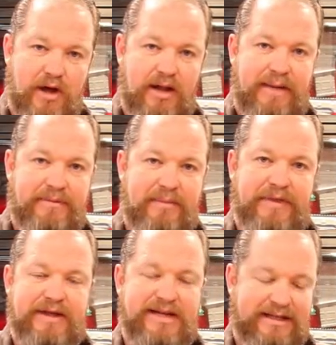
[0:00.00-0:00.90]
laptop,
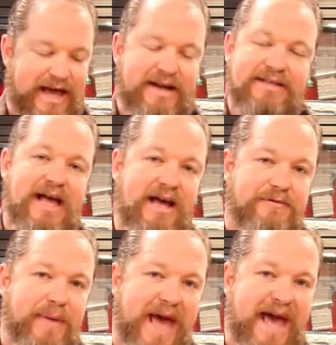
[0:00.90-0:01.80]
things like that. It's not
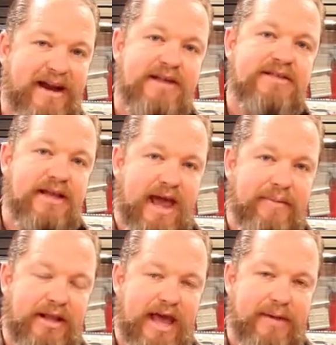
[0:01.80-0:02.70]
as padded as the
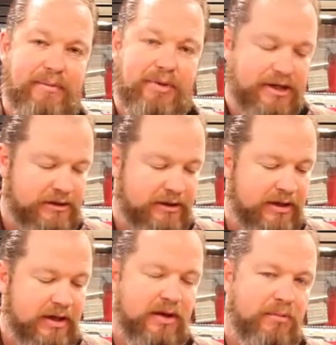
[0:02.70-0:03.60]
Gamut and the Gamut Plus,
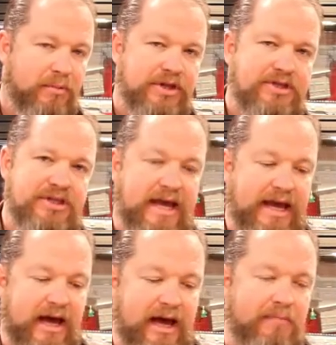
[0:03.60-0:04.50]
but this is
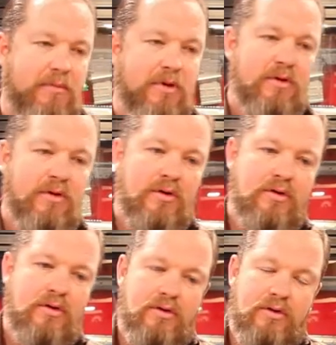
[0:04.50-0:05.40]

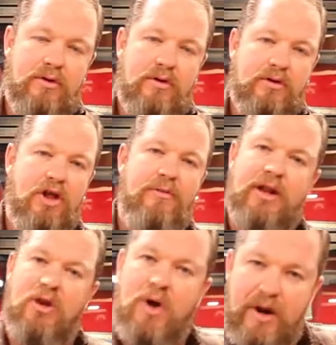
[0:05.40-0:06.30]
a little bit
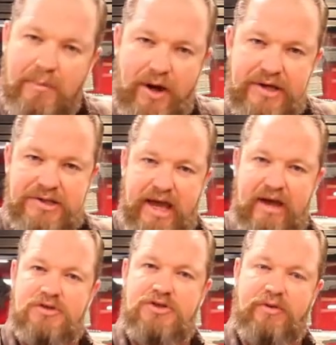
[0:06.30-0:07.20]
lower on the price
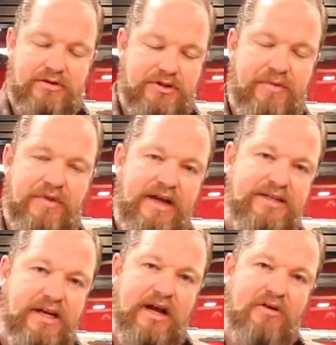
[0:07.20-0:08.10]
scale, so there's some things
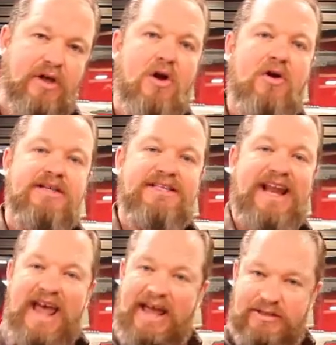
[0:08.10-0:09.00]
in here that aren't as
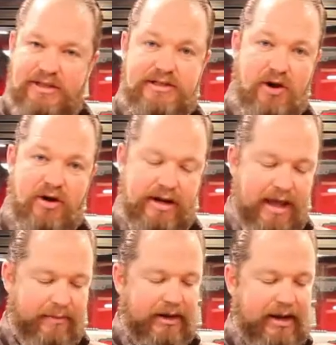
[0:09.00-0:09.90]
enhanced as they are in the
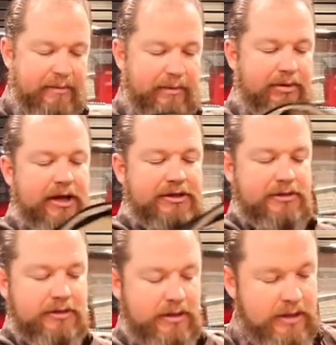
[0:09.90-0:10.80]
Gamut and Gamut Plus.
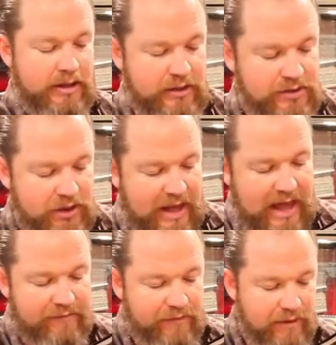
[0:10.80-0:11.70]
You still
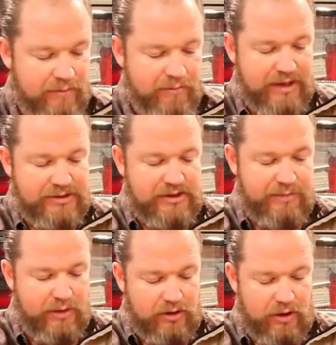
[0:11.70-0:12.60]
have mesh
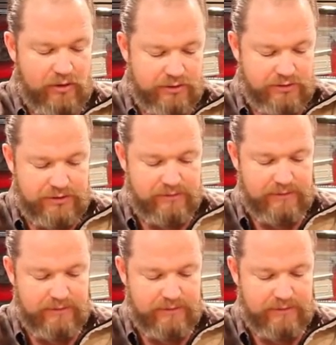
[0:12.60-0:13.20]
zipper closers,